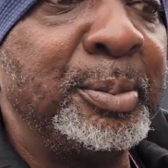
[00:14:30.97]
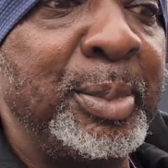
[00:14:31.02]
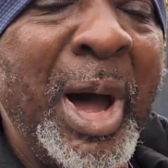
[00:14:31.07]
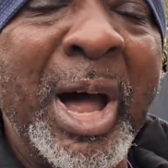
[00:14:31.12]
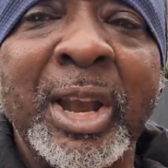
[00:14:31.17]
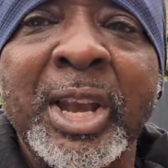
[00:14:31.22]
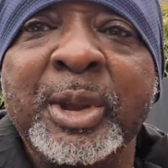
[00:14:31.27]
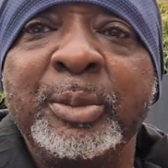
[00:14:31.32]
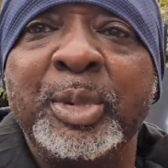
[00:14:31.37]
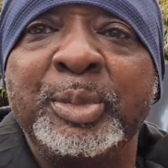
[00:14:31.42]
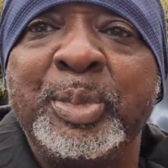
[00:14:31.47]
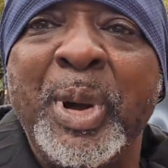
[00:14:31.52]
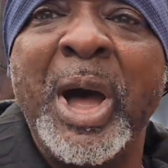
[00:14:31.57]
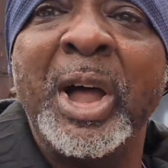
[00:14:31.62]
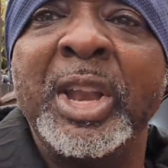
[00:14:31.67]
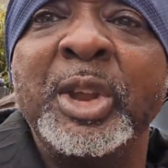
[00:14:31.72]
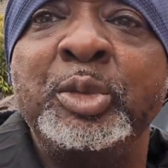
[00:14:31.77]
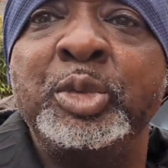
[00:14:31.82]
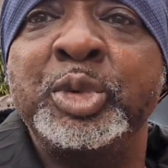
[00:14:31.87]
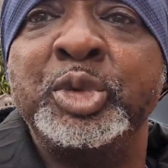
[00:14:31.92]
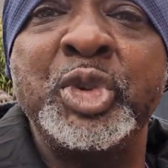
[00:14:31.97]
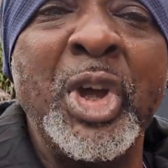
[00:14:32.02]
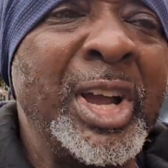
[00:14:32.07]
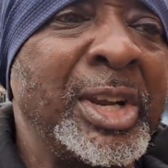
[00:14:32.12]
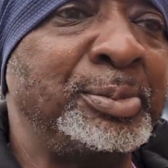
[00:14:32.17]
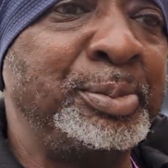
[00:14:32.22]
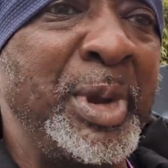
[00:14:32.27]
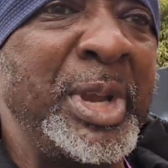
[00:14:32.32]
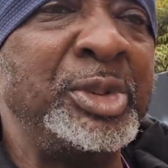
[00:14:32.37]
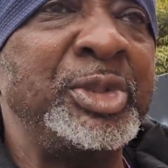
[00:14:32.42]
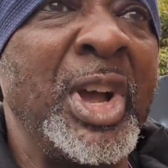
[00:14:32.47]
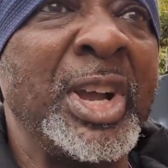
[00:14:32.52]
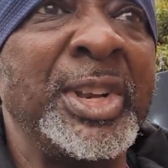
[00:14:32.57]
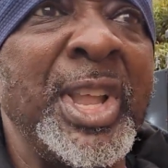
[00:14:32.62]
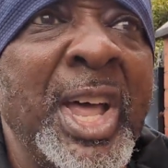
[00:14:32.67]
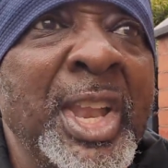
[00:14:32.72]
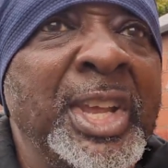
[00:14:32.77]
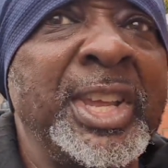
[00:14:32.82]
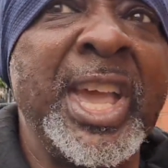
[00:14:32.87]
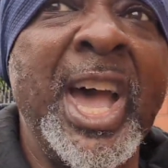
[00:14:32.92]
partly being
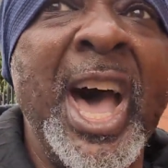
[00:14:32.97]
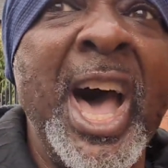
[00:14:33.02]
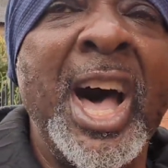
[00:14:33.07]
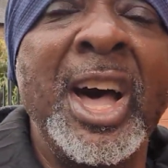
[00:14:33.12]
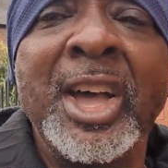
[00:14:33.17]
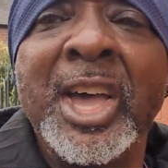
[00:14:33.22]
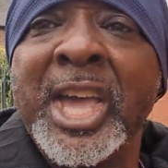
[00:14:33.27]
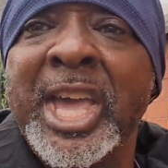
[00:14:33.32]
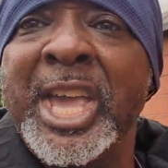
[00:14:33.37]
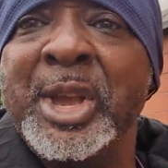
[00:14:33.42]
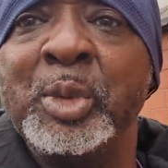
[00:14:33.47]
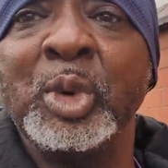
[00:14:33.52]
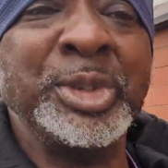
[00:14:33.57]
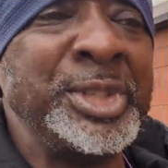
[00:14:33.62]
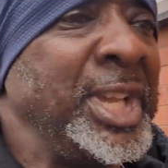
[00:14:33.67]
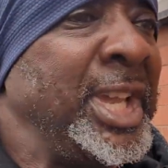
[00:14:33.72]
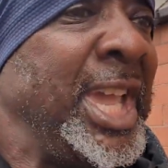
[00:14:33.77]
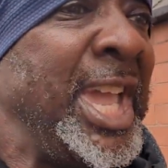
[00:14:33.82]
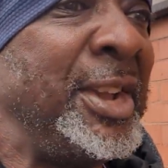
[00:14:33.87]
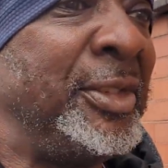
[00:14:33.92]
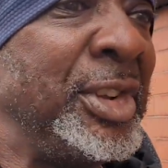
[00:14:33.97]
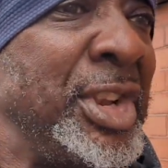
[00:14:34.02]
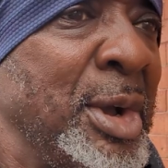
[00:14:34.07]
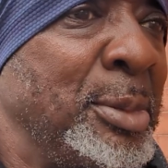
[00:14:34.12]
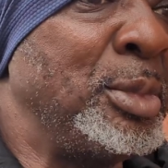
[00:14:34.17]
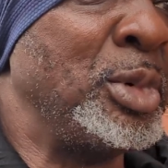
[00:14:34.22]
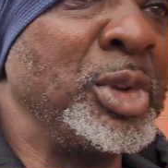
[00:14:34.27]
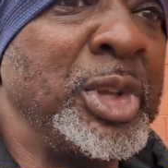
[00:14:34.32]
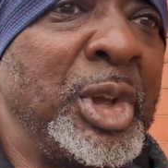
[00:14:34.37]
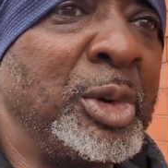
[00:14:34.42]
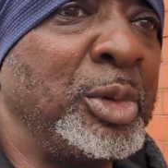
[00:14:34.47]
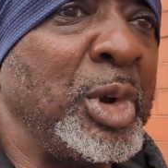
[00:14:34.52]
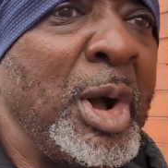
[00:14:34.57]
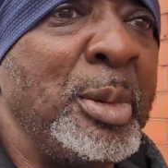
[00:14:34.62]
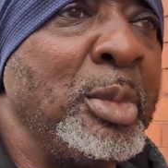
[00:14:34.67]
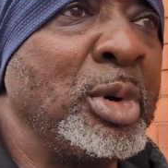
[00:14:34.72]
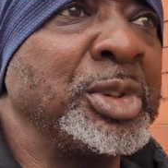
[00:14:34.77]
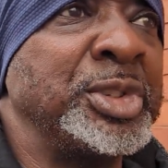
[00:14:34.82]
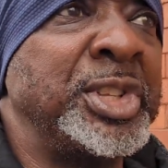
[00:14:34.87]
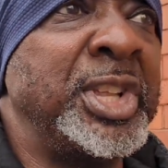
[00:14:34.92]
dragged out of the car. It wasn't even
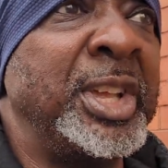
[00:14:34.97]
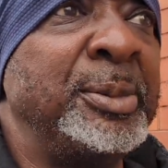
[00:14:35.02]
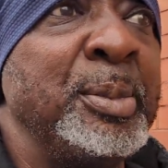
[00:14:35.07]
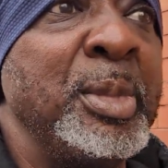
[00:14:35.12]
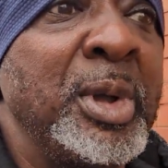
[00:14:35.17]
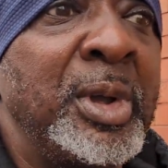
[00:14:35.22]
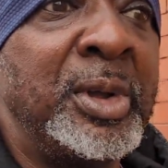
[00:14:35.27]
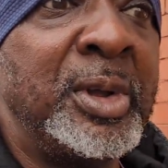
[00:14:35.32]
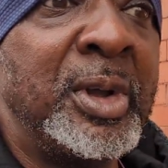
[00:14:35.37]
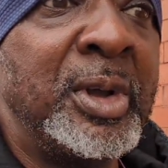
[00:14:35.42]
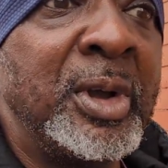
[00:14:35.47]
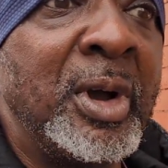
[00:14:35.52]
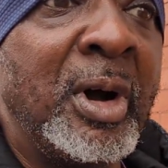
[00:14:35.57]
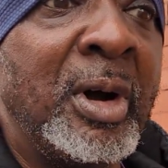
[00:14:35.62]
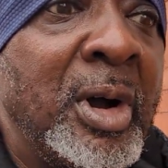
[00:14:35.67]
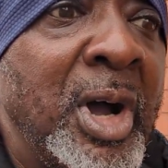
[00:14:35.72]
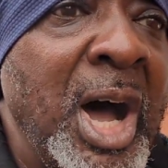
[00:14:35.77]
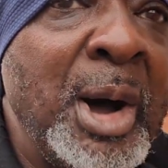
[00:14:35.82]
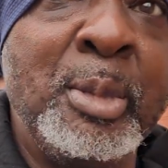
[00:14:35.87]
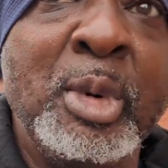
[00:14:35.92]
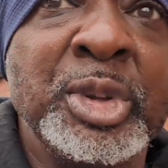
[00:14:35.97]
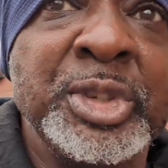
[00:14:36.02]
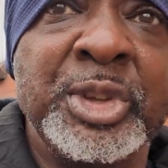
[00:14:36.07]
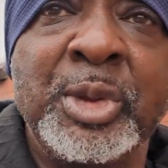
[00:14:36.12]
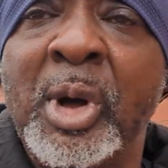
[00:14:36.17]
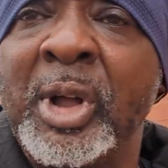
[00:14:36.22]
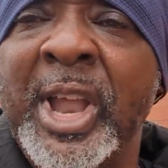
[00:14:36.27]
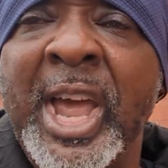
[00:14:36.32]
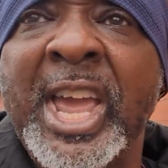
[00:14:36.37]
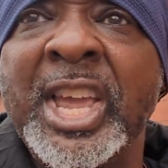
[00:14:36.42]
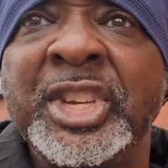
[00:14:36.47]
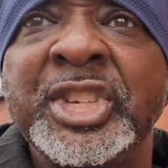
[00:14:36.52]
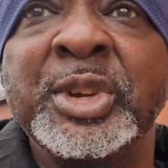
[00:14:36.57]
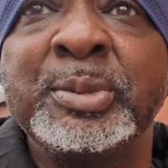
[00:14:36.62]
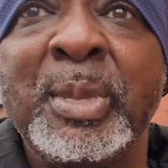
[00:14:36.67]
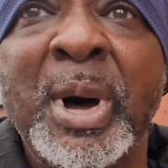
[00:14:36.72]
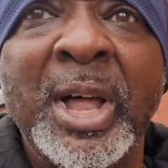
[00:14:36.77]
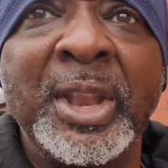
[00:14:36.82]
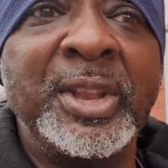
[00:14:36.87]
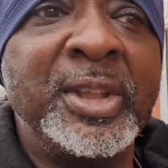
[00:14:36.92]
a Muslim or
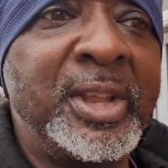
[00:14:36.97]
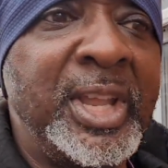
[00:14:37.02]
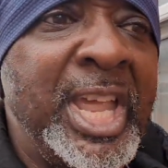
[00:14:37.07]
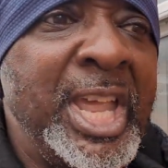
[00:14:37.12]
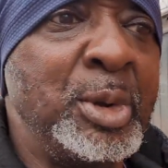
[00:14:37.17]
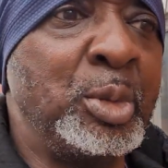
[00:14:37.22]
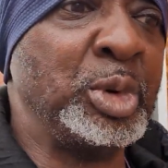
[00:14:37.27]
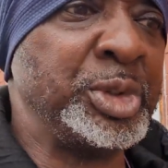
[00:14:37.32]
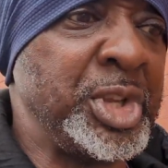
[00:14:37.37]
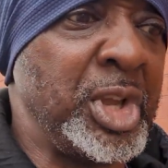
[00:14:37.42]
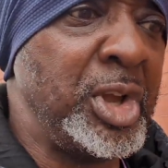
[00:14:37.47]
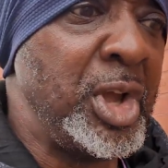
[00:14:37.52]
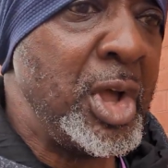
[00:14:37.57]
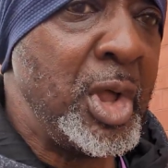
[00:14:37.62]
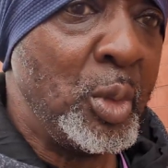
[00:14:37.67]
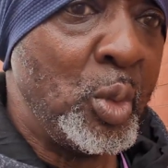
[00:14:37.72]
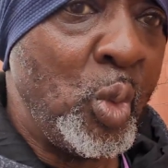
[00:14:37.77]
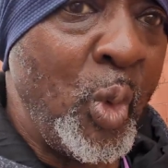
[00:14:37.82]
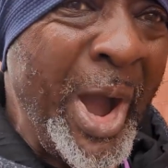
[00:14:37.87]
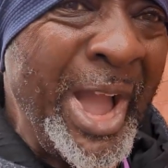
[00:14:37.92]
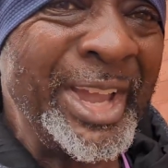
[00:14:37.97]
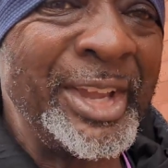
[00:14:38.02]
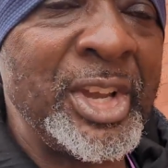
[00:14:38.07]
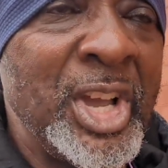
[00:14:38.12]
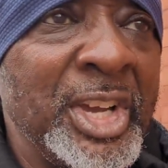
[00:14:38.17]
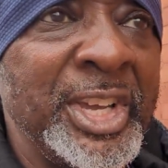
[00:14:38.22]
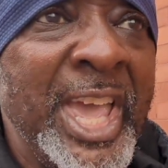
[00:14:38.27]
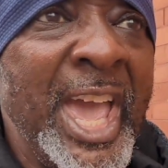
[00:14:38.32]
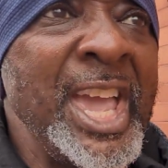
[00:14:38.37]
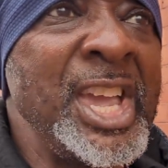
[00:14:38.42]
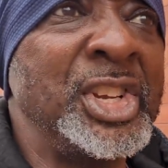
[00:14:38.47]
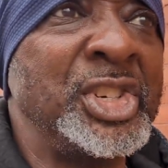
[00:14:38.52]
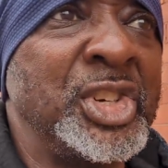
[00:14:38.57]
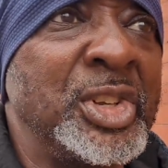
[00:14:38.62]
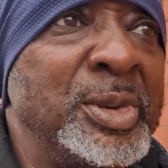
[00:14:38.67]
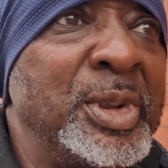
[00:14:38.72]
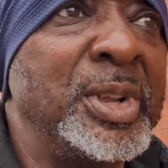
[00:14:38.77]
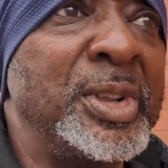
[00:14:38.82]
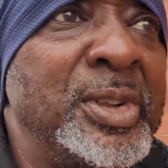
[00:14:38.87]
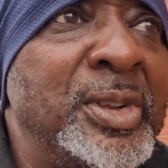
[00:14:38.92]
Asian man. It was a white
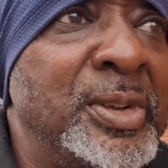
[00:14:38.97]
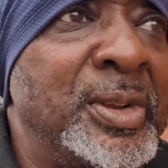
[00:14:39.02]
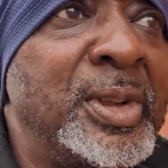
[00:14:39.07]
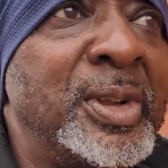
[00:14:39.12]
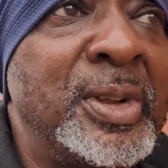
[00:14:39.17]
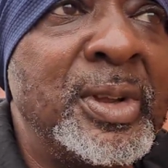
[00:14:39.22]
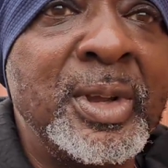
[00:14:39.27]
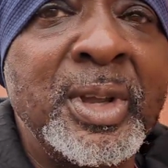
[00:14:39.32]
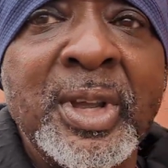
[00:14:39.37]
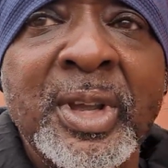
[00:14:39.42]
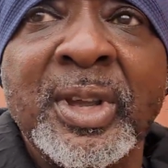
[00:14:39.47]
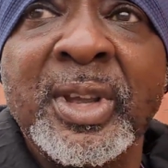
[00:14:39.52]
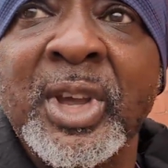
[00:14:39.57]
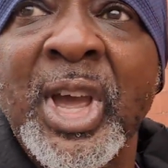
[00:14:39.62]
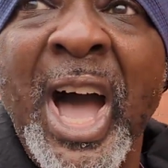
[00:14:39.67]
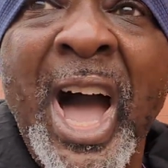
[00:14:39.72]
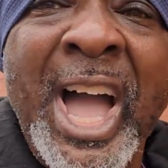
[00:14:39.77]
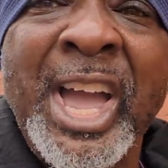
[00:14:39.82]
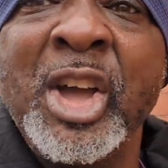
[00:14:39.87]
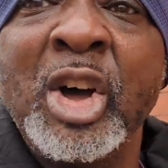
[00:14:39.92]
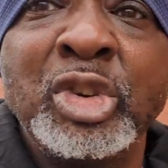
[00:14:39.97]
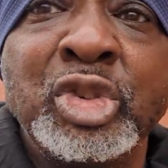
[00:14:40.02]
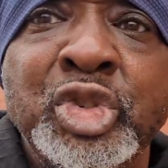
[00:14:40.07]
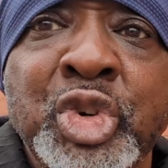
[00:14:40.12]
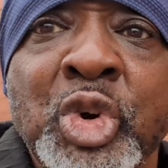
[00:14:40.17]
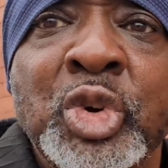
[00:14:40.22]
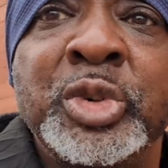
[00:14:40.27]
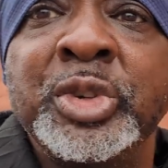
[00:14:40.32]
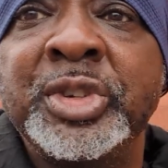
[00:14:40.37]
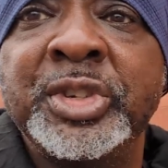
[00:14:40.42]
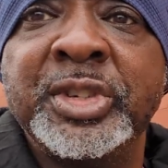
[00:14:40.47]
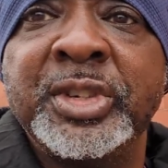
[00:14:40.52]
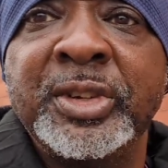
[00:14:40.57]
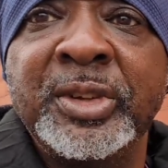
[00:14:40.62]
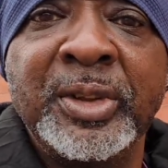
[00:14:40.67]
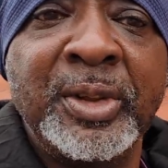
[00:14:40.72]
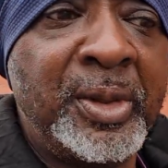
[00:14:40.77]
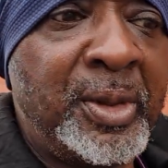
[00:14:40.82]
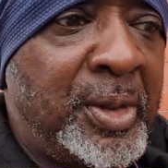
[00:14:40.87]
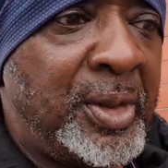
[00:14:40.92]
Caucasian, high on drugs.